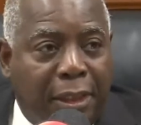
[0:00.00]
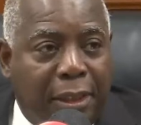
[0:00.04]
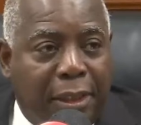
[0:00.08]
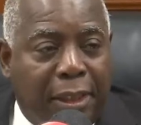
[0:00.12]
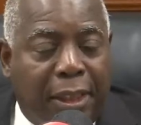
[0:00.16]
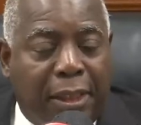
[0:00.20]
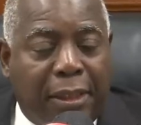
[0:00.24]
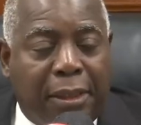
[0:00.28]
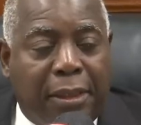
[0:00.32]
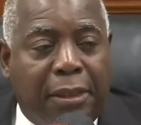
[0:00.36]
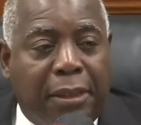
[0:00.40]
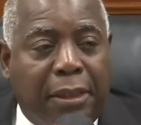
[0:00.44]

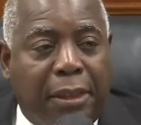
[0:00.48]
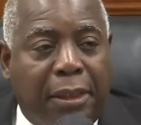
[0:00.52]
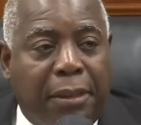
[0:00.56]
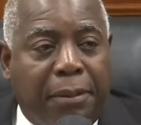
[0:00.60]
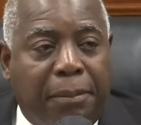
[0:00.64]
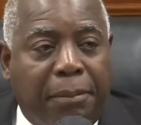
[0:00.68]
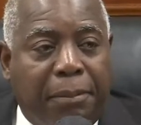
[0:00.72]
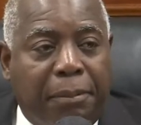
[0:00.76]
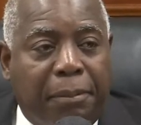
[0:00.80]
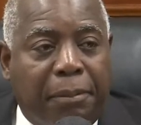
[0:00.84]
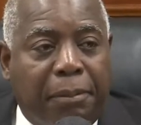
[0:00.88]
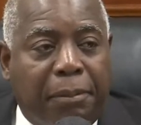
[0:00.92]

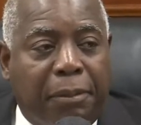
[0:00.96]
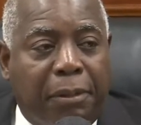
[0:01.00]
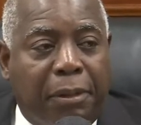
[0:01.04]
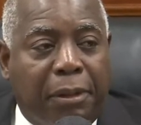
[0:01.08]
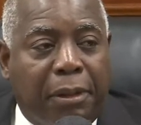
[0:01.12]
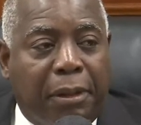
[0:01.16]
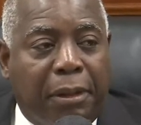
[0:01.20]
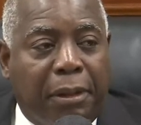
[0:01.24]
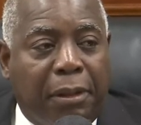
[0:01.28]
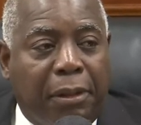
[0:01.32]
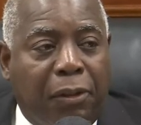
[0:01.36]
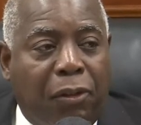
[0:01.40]

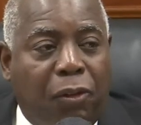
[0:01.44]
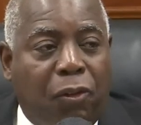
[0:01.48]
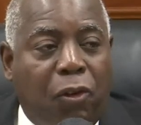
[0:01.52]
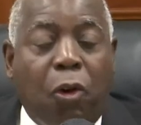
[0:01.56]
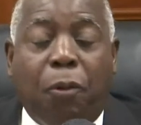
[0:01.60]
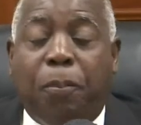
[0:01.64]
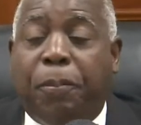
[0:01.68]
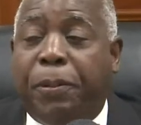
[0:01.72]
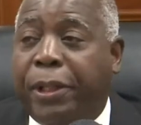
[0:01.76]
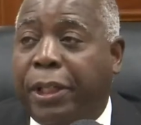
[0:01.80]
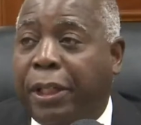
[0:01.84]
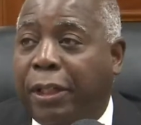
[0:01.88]
the
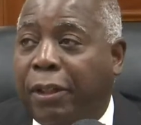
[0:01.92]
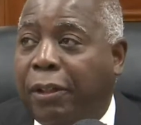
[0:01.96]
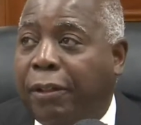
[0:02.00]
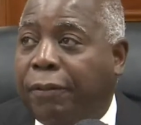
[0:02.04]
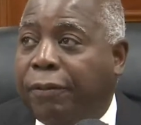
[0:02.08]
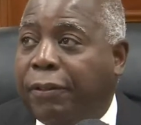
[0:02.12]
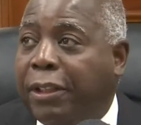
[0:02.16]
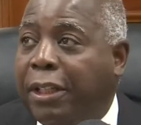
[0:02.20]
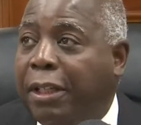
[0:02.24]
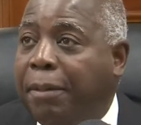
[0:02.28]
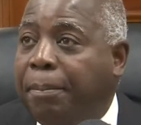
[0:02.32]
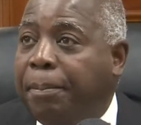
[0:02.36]
opening
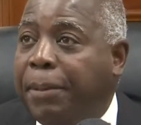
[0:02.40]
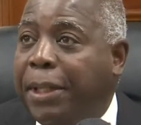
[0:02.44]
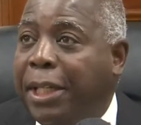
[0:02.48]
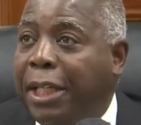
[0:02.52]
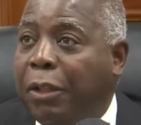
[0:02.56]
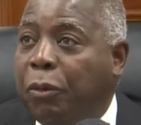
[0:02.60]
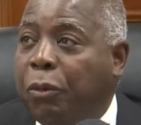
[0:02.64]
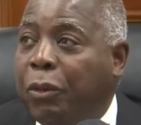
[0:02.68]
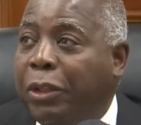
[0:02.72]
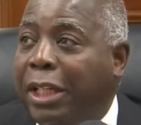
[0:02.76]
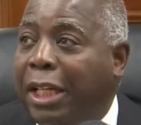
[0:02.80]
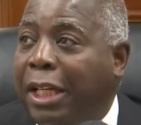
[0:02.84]
of Club
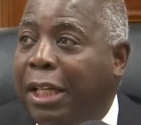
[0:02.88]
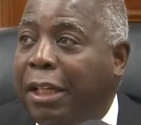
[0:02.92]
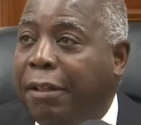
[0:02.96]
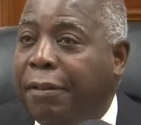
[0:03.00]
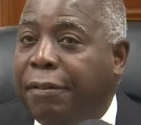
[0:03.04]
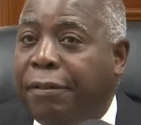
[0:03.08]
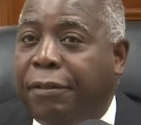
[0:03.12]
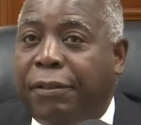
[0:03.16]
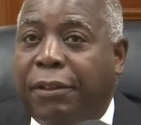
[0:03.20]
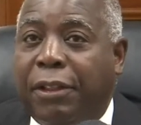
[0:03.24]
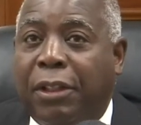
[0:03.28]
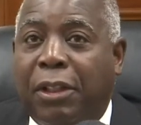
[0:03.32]
Med will
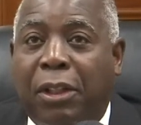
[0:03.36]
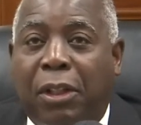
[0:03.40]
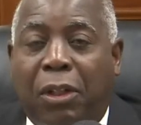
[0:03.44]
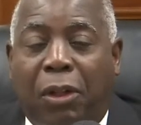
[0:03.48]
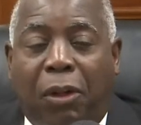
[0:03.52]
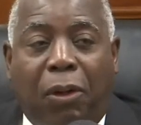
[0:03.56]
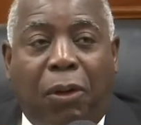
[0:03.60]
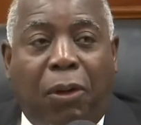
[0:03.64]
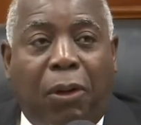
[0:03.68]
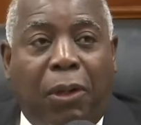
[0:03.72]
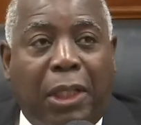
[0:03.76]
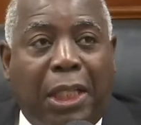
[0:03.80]
have
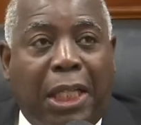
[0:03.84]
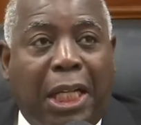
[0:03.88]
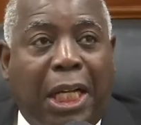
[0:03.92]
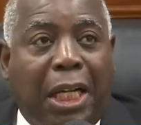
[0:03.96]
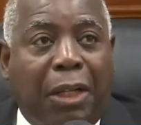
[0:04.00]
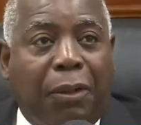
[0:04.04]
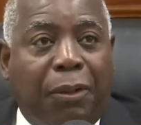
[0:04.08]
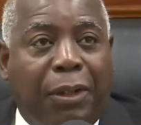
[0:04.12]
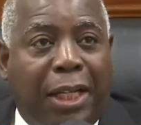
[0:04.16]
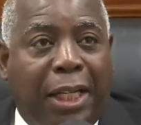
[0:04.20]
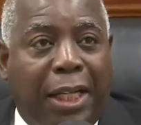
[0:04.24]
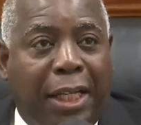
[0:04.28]
on
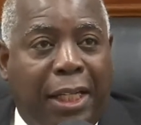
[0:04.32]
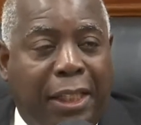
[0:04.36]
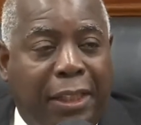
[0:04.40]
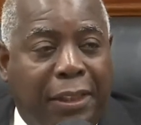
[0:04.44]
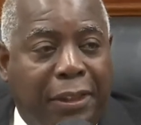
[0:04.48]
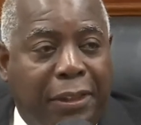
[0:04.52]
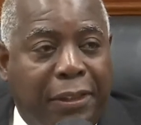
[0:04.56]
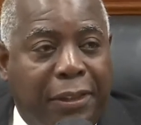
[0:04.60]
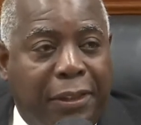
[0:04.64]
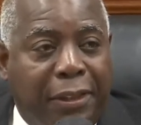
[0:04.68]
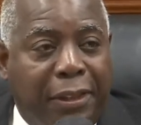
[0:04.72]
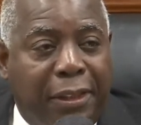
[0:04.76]
our
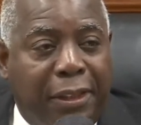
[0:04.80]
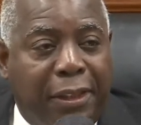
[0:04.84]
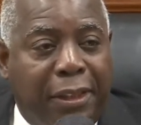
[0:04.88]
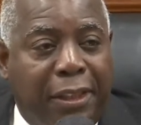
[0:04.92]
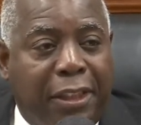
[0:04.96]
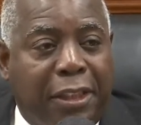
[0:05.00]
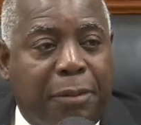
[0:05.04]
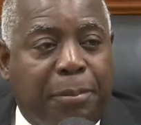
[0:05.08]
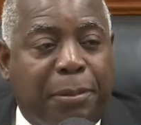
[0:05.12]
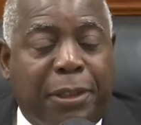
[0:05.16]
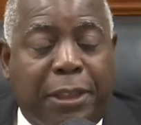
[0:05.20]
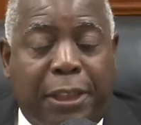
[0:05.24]
island.
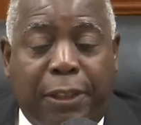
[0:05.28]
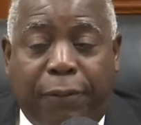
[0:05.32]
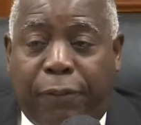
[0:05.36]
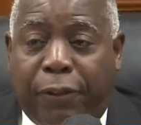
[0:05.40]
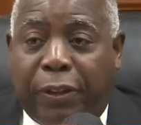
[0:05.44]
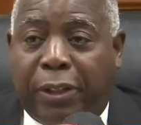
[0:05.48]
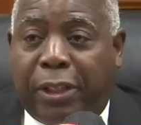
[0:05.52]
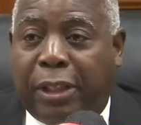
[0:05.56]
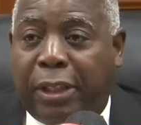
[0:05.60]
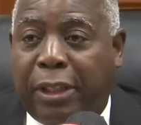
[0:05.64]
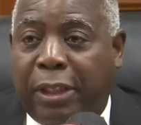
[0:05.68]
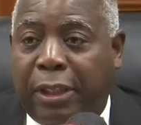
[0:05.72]
It
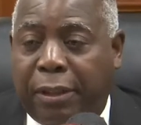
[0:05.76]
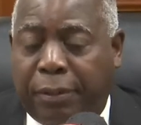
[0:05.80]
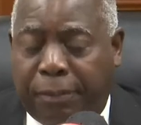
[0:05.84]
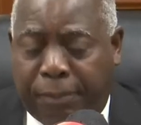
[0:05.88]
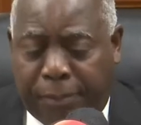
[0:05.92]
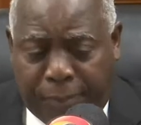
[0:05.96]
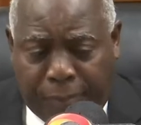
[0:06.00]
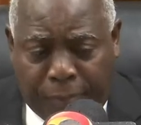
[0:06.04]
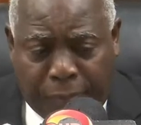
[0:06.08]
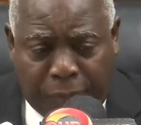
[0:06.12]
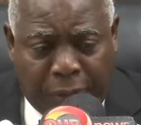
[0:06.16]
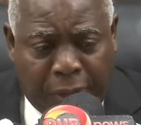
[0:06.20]
specifically
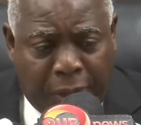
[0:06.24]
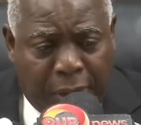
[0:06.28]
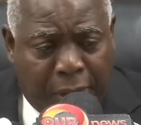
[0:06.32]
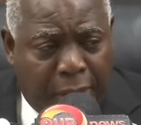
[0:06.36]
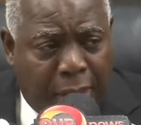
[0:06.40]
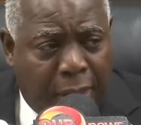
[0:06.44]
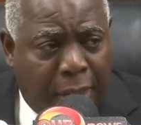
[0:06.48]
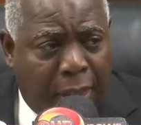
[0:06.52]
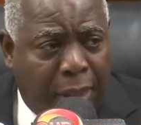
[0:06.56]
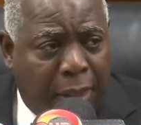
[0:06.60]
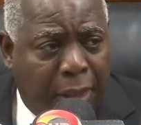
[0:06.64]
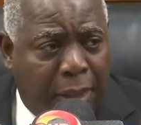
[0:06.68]

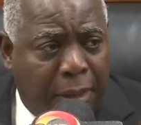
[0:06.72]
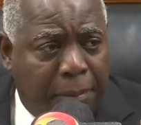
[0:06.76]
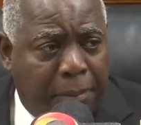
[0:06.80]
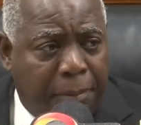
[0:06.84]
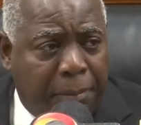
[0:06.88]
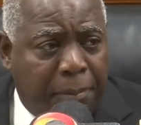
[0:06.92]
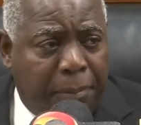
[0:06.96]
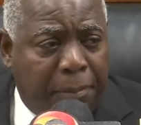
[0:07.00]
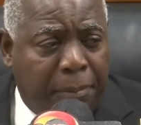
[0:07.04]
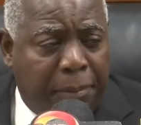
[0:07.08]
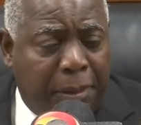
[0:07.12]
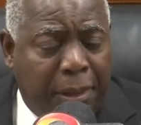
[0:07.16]

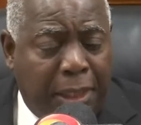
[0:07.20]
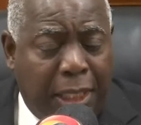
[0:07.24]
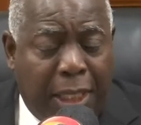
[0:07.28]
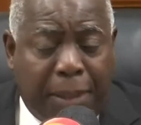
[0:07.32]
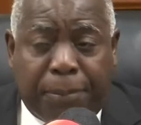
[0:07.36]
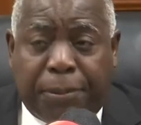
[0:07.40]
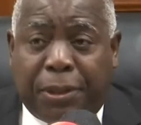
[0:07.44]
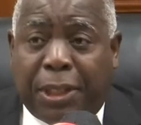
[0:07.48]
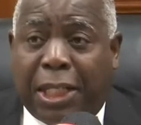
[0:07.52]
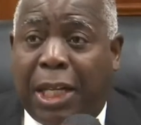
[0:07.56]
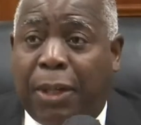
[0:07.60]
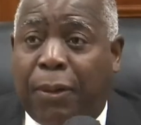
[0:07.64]

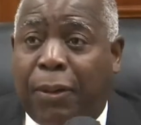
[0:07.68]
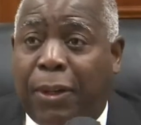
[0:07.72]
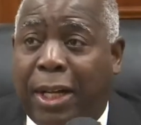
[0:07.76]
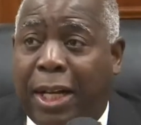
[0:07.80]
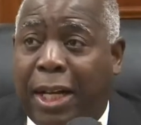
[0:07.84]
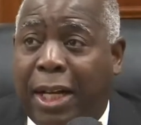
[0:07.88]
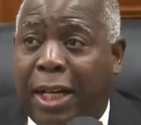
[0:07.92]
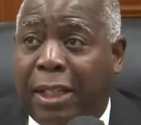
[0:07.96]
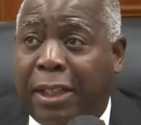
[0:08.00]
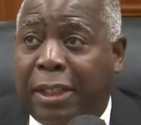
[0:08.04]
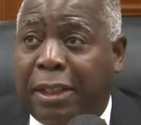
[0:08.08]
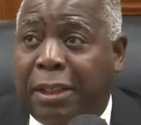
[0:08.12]
helps our
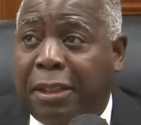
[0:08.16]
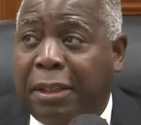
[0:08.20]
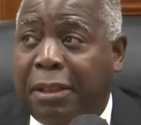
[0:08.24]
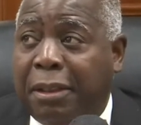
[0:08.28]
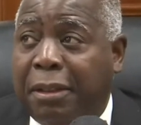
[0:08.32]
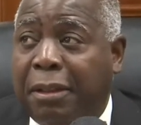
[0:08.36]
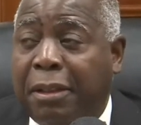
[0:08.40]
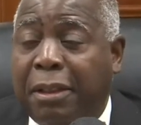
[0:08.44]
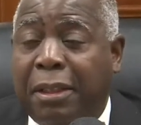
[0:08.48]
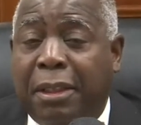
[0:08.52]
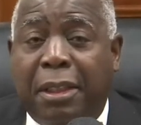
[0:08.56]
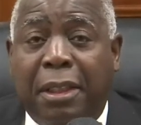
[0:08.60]
island,
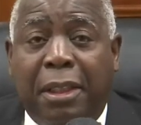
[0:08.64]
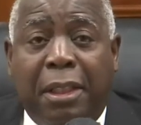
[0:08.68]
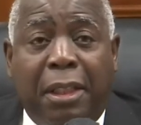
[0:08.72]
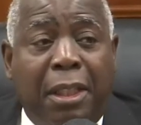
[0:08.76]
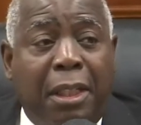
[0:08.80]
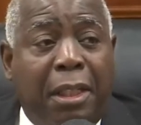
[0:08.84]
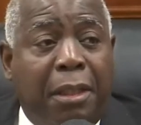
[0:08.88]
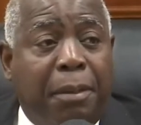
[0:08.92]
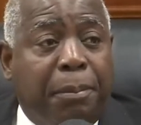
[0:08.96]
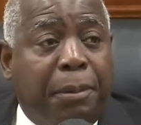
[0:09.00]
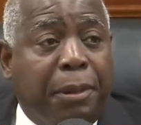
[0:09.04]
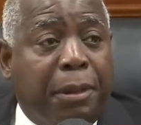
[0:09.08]

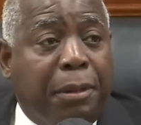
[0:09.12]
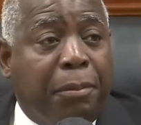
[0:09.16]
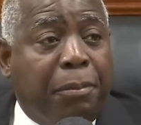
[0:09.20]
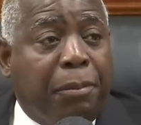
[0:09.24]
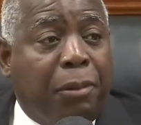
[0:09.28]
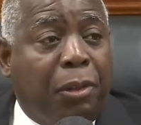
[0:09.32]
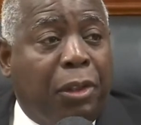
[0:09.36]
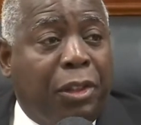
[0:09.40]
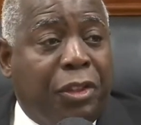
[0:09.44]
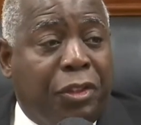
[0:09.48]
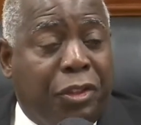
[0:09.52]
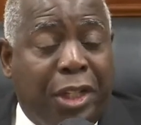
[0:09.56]
but
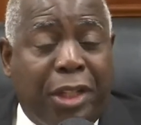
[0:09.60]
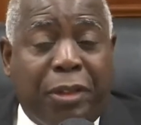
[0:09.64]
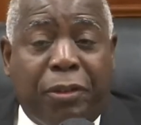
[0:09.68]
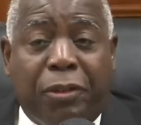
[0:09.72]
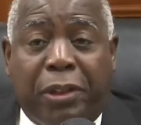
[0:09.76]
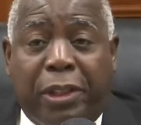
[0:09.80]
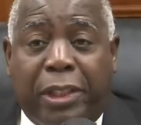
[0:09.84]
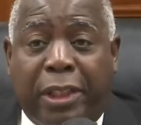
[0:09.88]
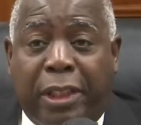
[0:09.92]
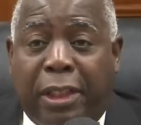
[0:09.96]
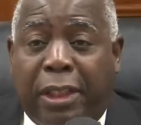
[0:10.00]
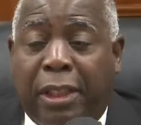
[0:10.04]
more
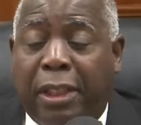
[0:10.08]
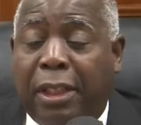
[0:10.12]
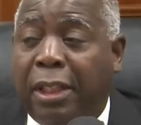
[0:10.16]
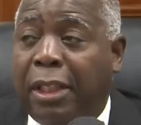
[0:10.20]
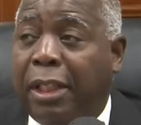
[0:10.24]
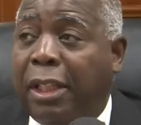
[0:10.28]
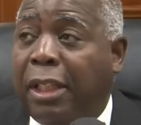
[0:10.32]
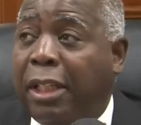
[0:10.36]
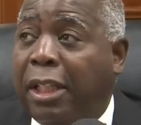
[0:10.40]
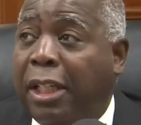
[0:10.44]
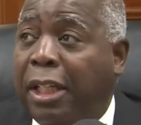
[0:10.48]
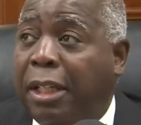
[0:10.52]
generally,
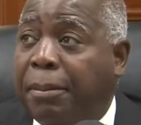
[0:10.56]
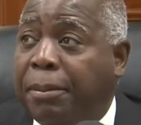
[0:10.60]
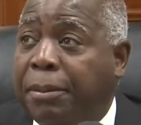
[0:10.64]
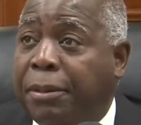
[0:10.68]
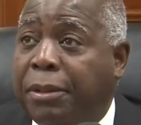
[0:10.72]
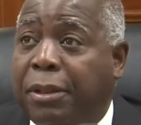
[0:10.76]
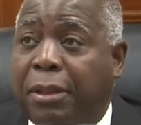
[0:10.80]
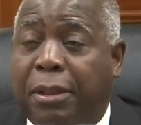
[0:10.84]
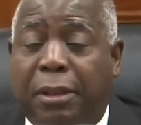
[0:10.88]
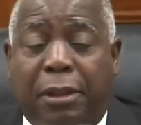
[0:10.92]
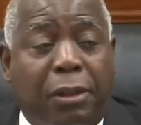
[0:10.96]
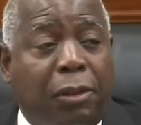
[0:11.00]
it
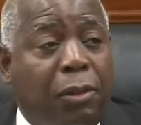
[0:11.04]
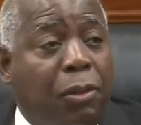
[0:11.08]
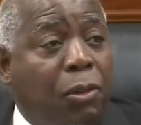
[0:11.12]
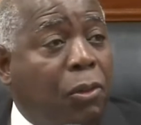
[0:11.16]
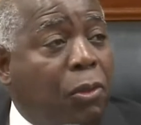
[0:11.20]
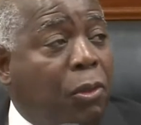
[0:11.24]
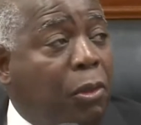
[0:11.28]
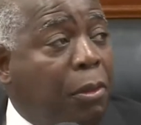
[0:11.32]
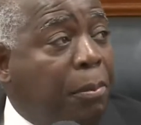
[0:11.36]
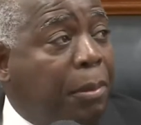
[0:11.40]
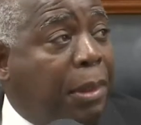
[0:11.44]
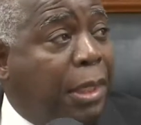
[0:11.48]
helps the
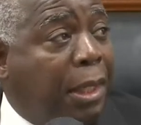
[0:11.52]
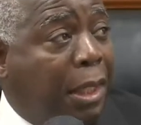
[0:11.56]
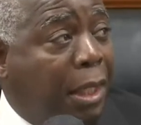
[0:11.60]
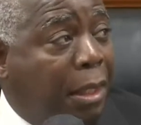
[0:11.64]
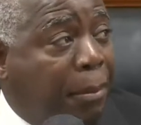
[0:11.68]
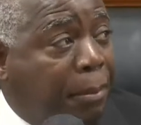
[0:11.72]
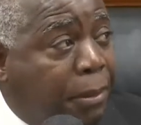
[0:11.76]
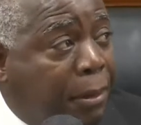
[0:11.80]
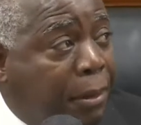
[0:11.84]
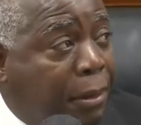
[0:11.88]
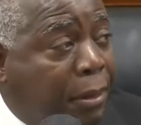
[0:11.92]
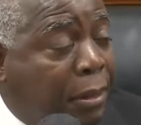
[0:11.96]
whole
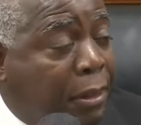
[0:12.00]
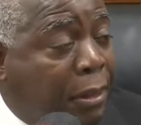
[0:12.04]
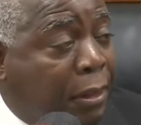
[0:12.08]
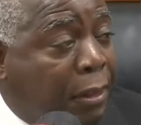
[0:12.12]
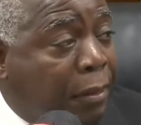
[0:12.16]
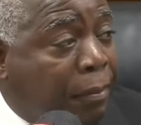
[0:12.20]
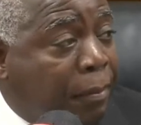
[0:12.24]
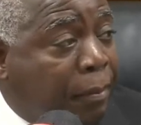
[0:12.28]
Bahamas.